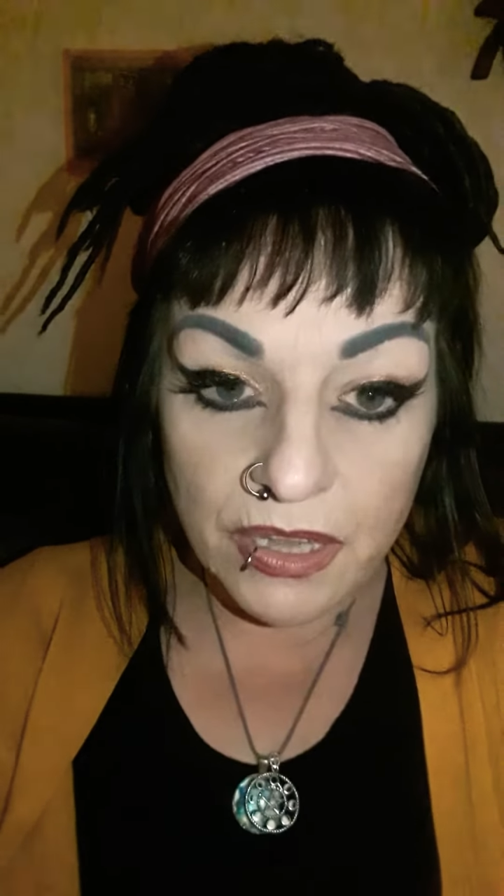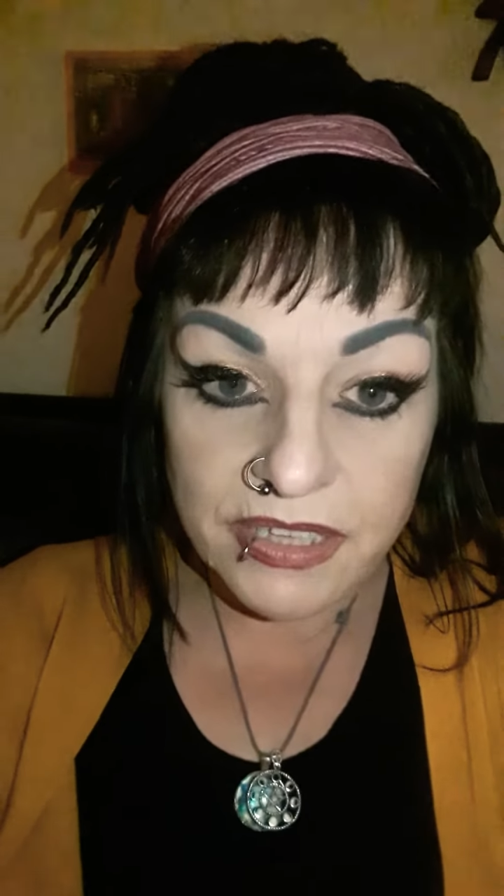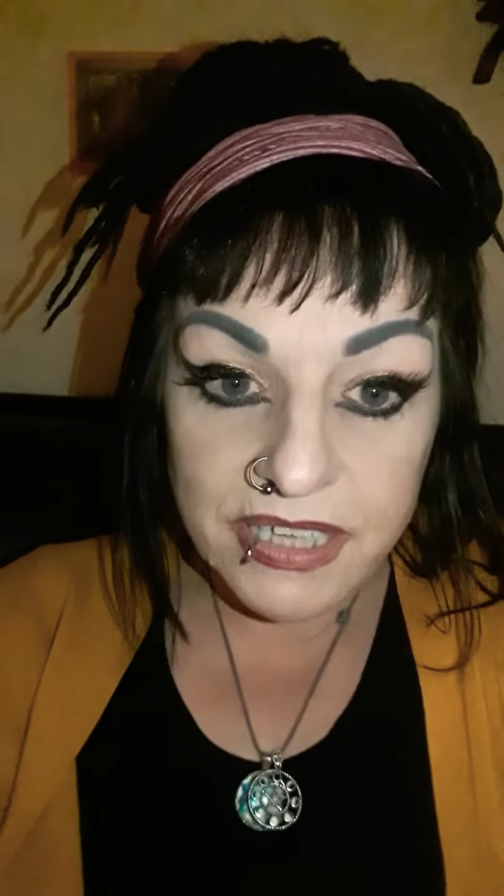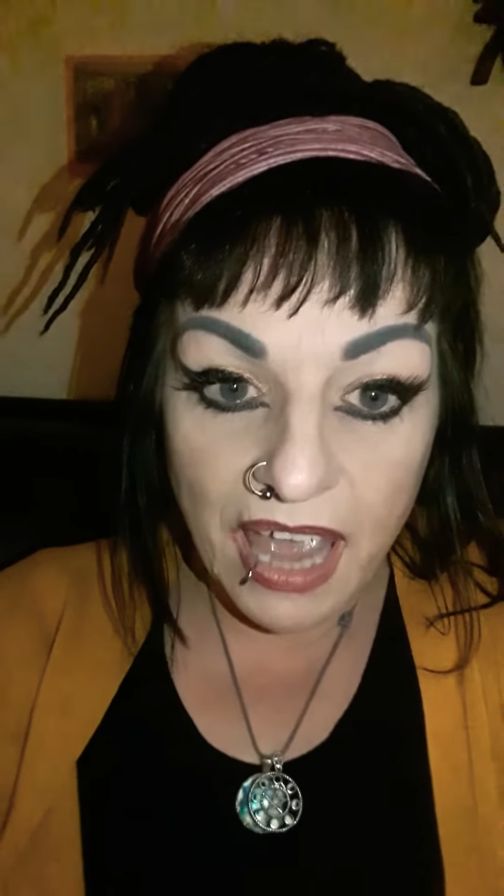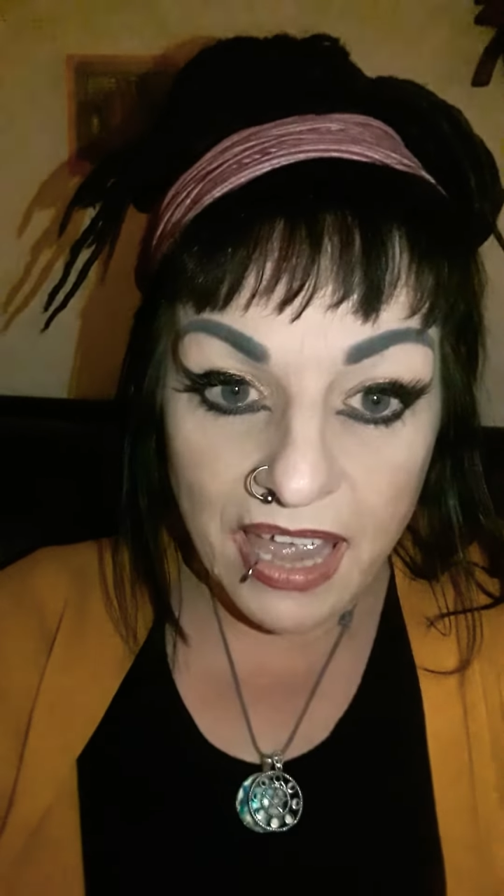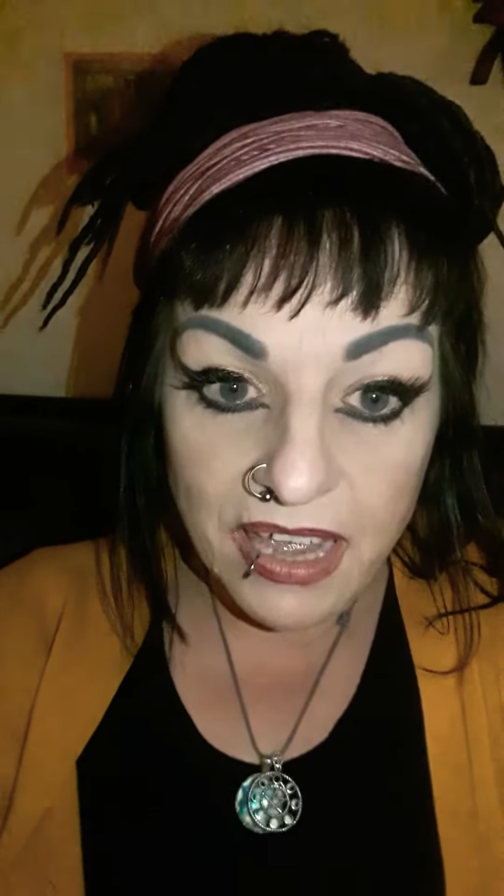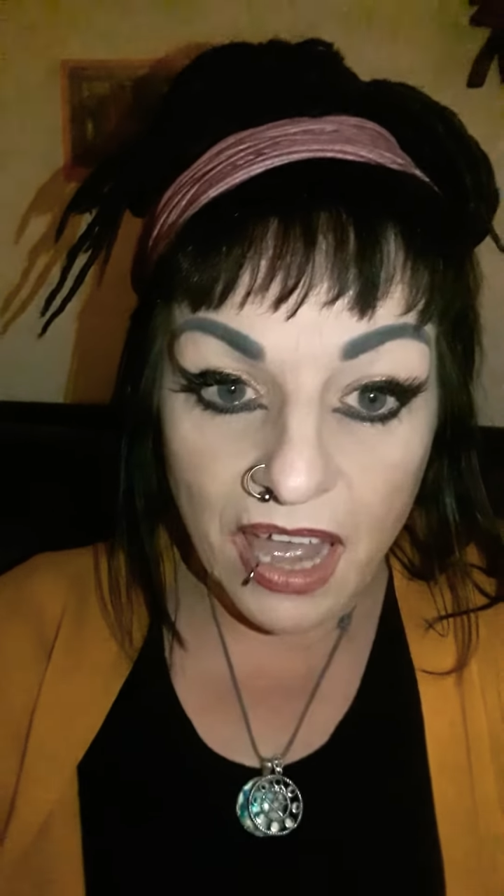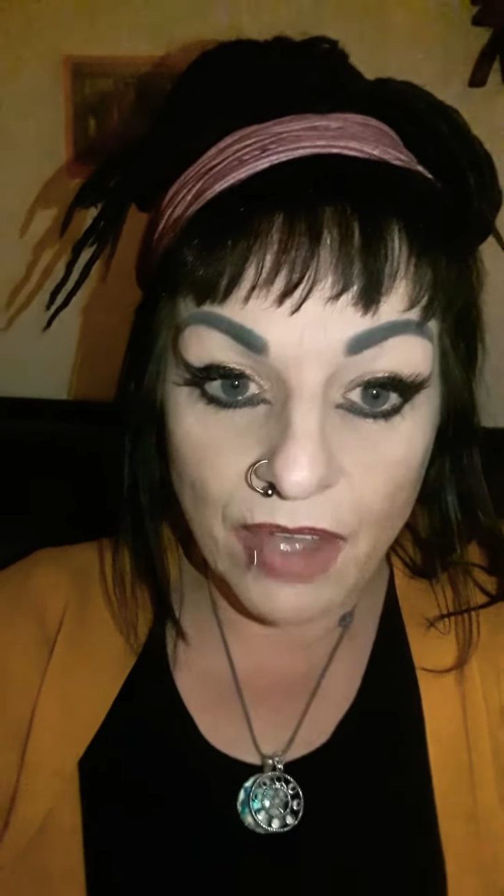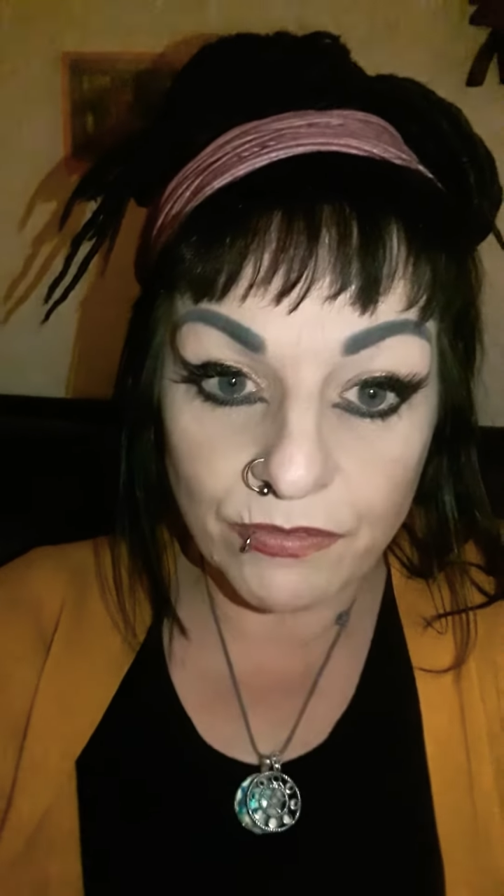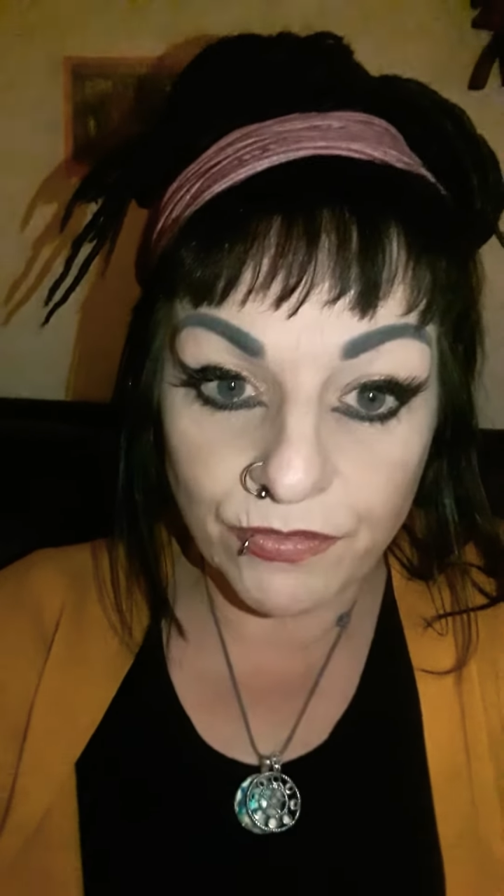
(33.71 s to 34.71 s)
tech
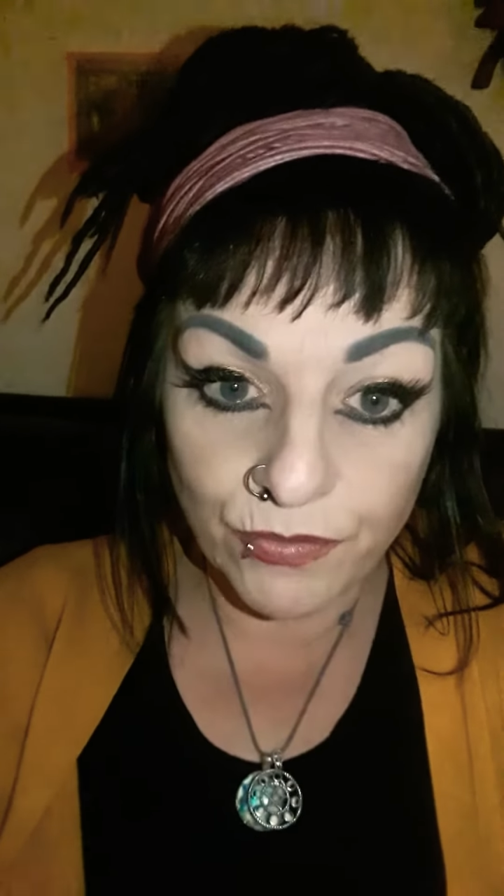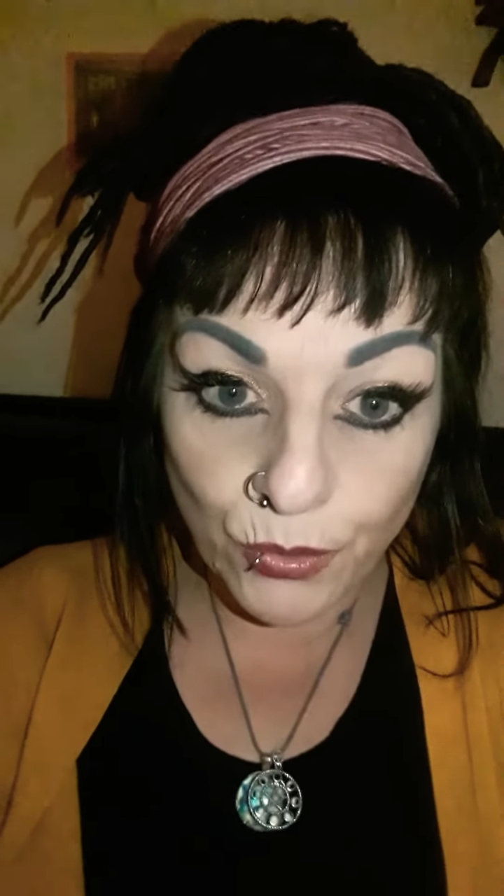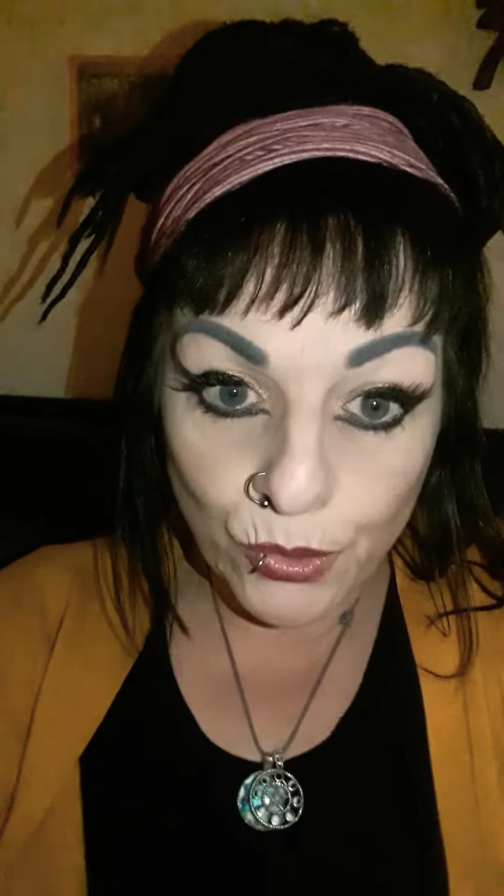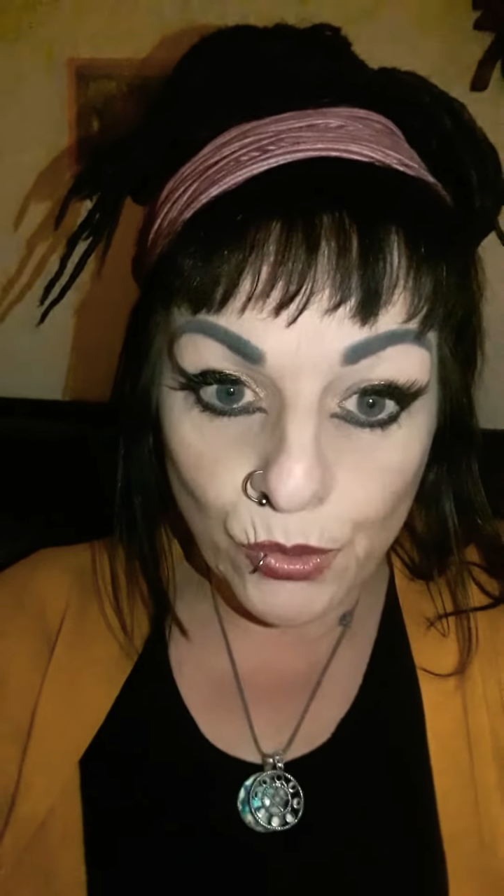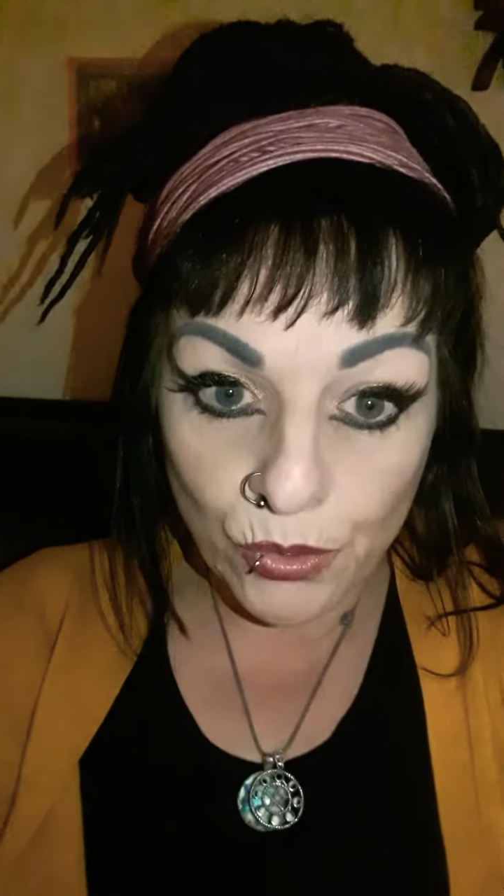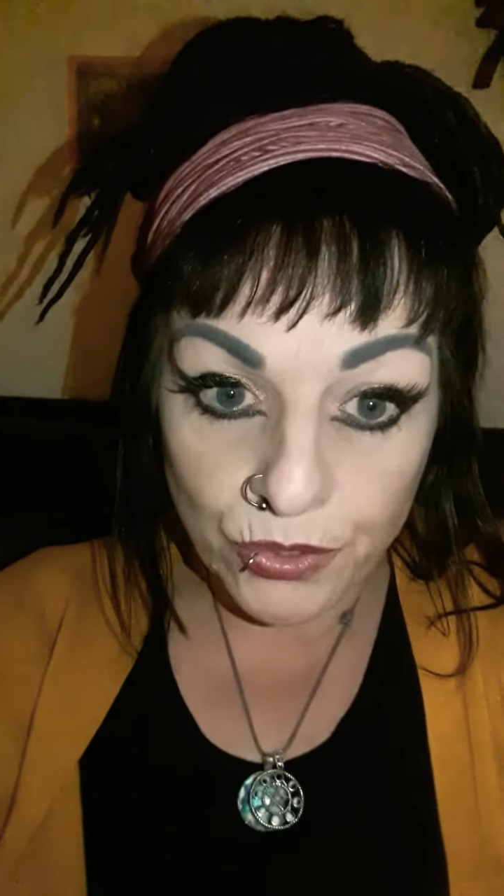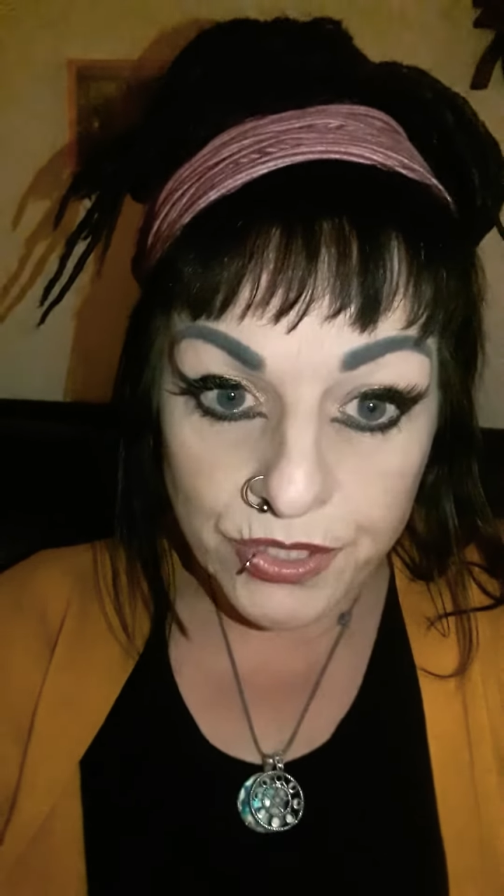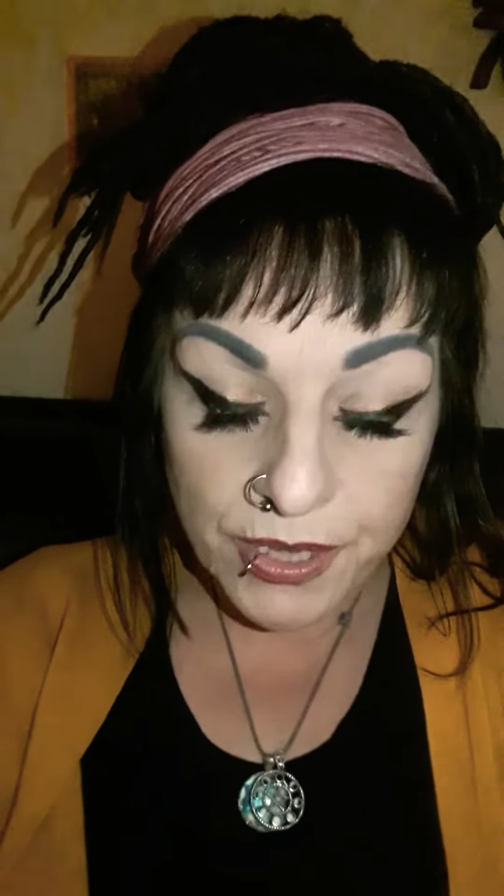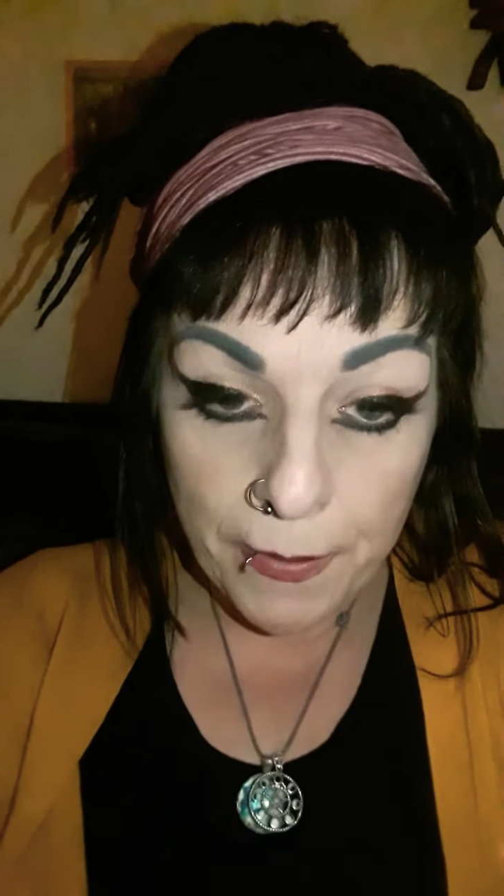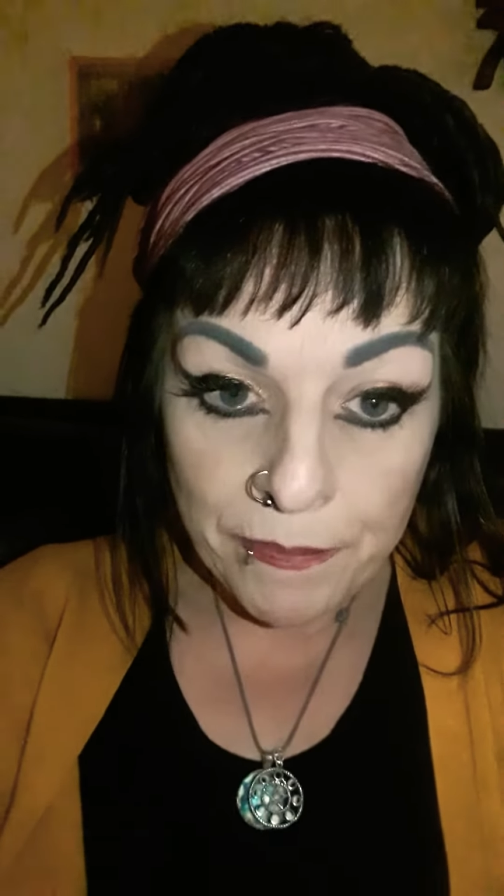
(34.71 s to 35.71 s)
and funnels,